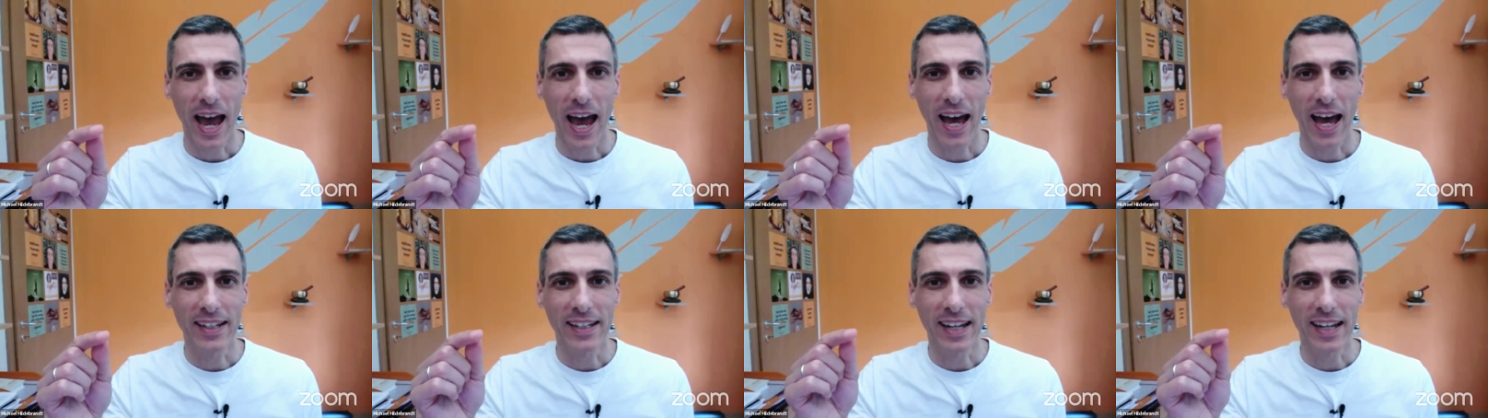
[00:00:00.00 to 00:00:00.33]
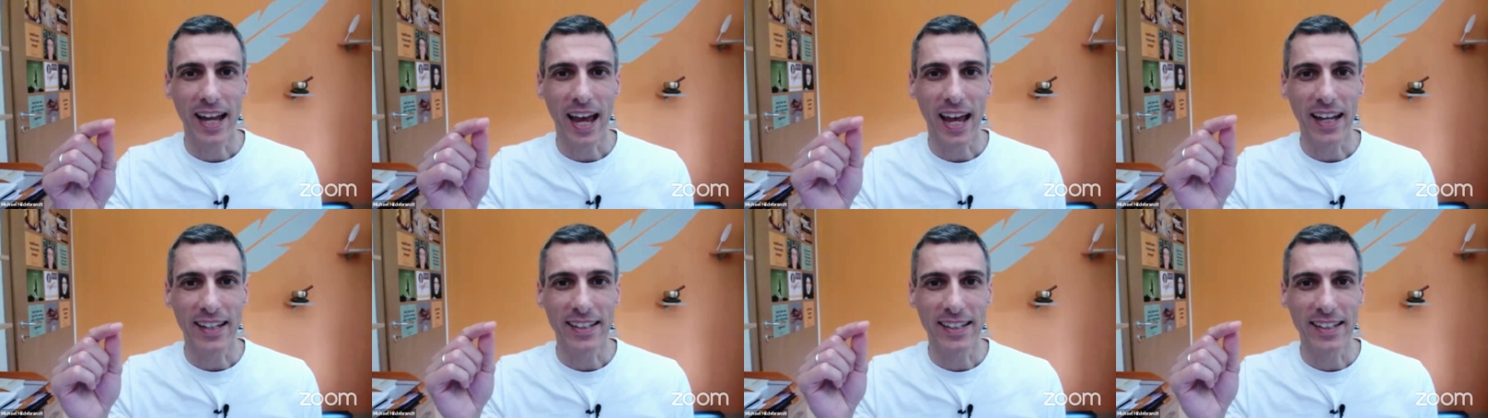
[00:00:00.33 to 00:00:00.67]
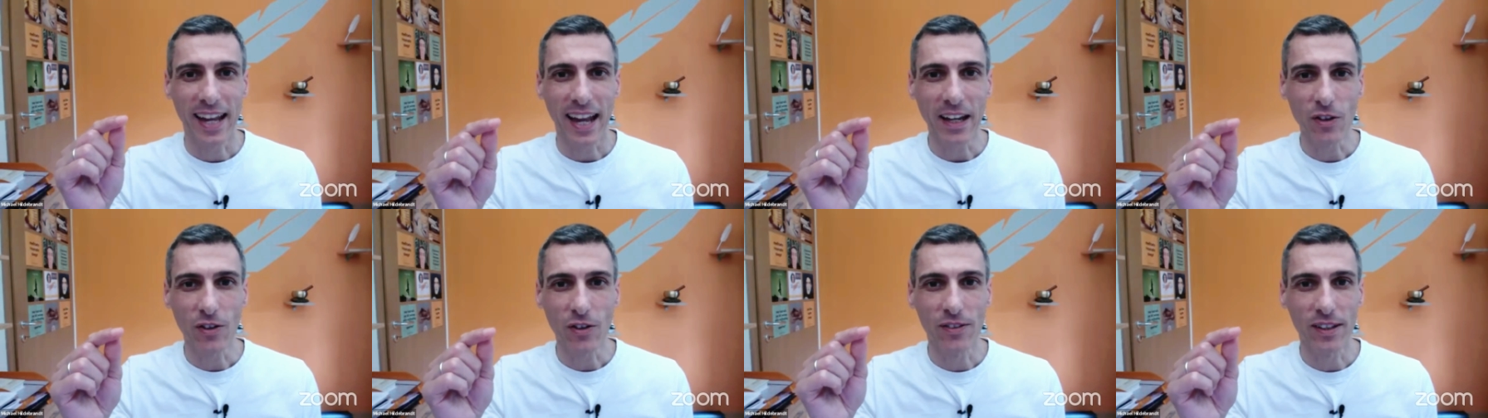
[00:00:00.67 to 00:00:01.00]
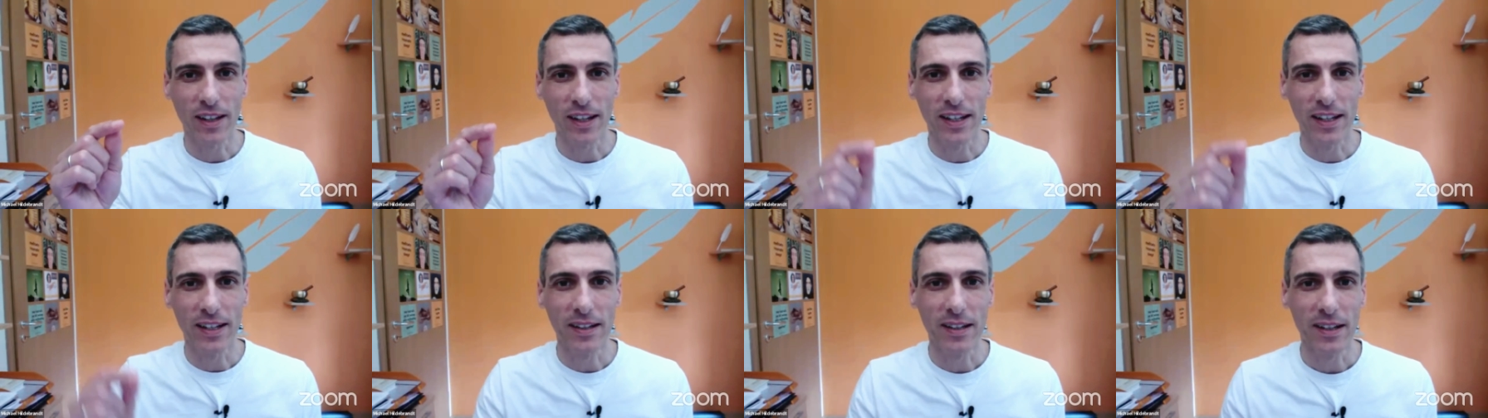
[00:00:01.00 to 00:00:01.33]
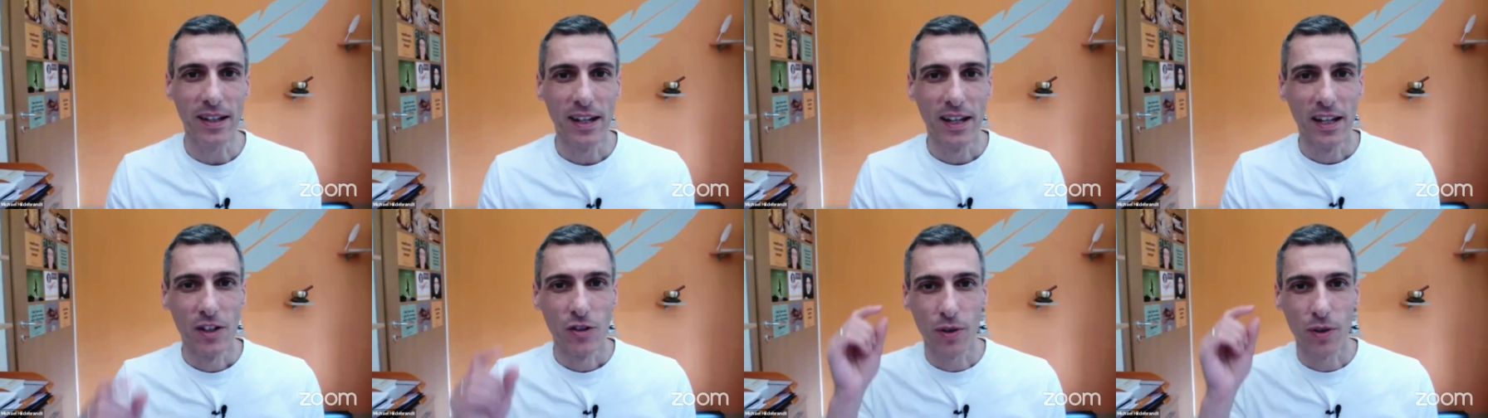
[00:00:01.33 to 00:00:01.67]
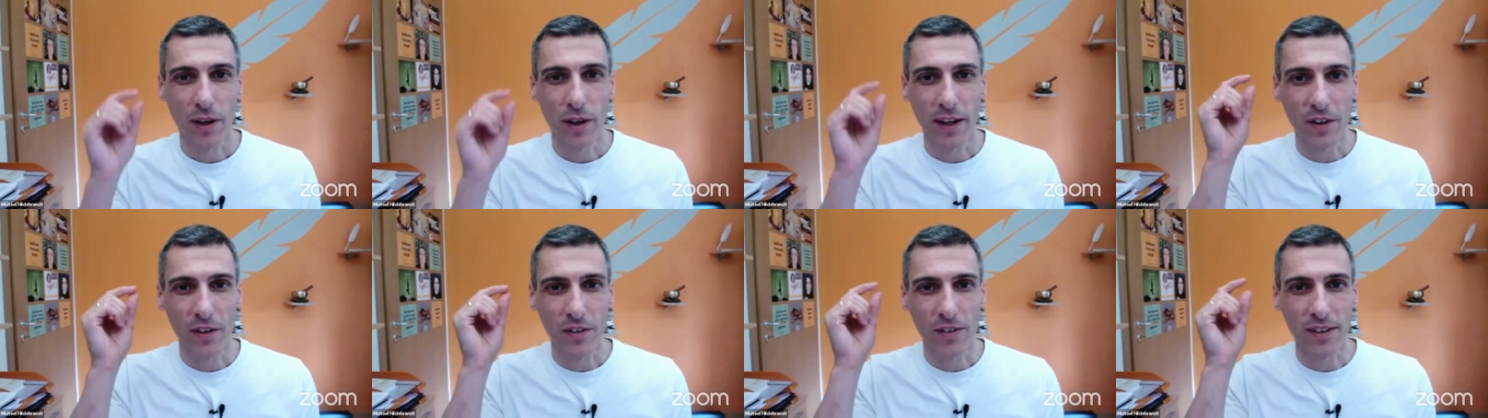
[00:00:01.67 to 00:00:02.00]
And adenosine
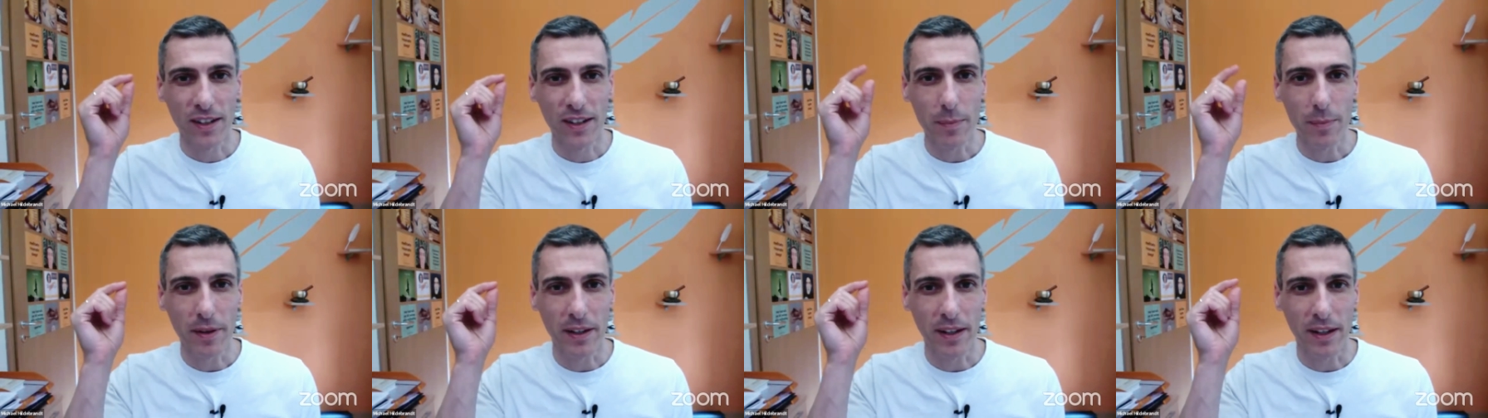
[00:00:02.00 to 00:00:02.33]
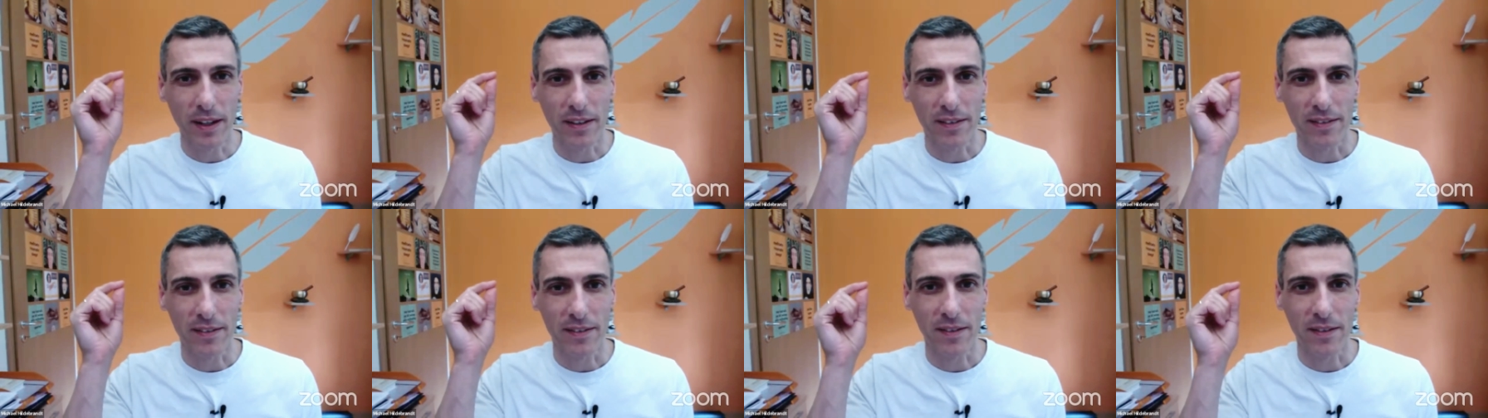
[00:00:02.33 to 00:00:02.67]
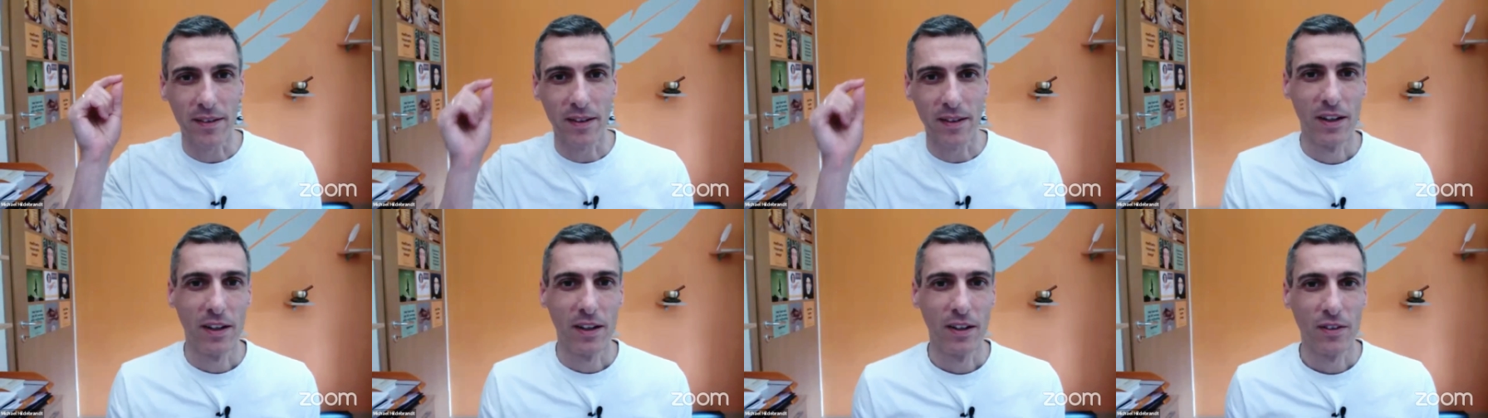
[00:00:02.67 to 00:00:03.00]
triggers sleepiness.